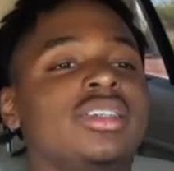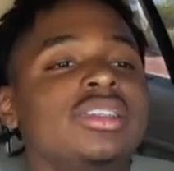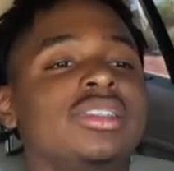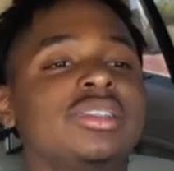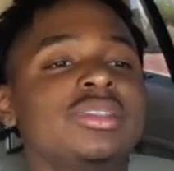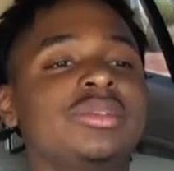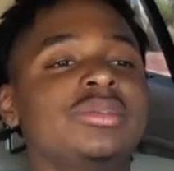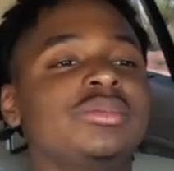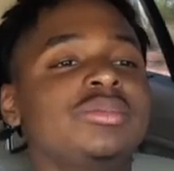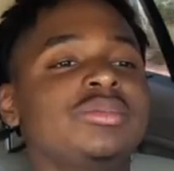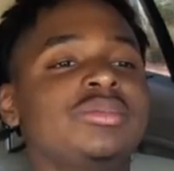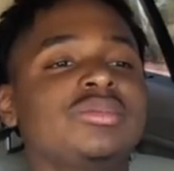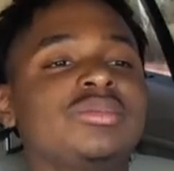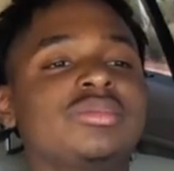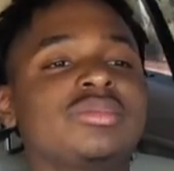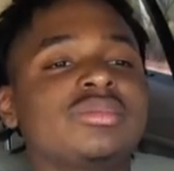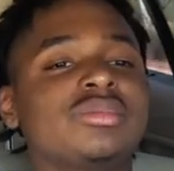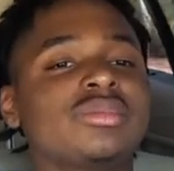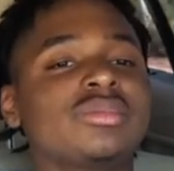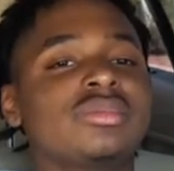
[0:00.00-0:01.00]

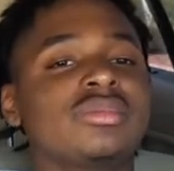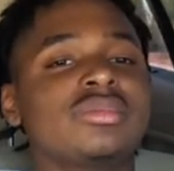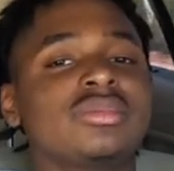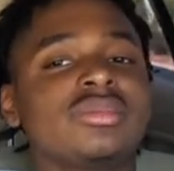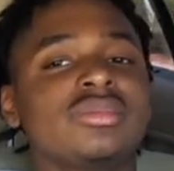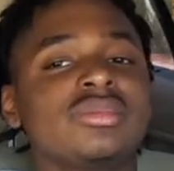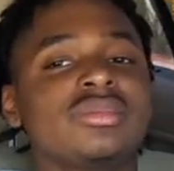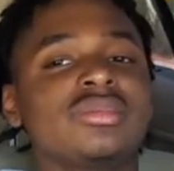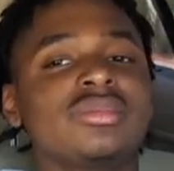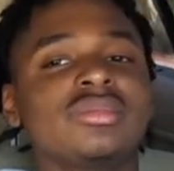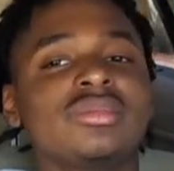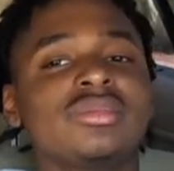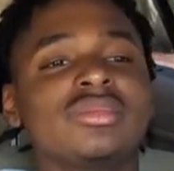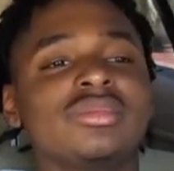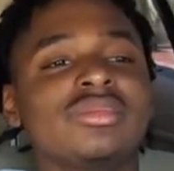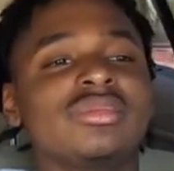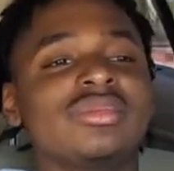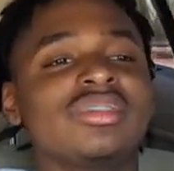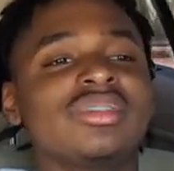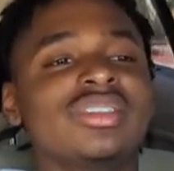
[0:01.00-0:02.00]

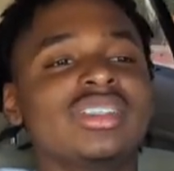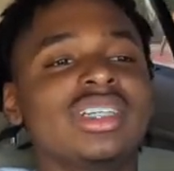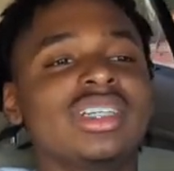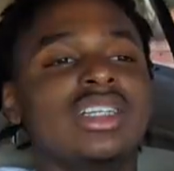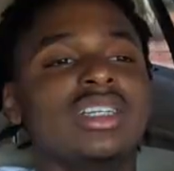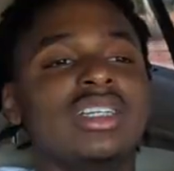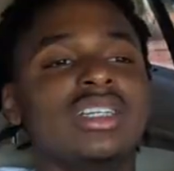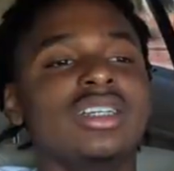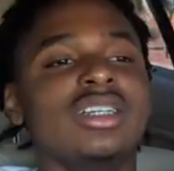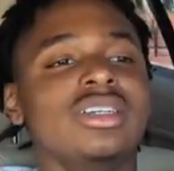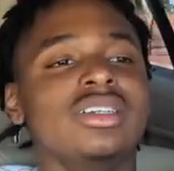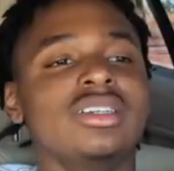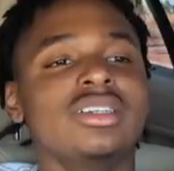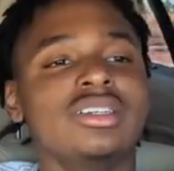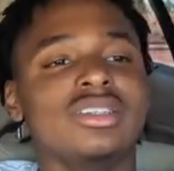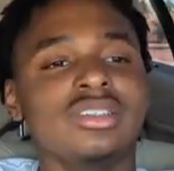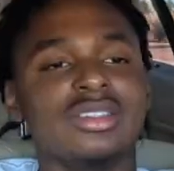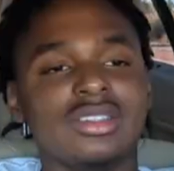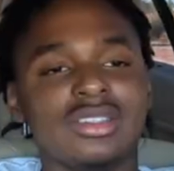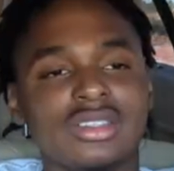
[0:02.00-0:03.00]

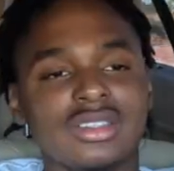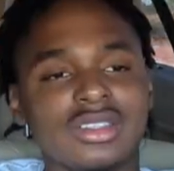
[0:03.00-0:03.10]
[no speech]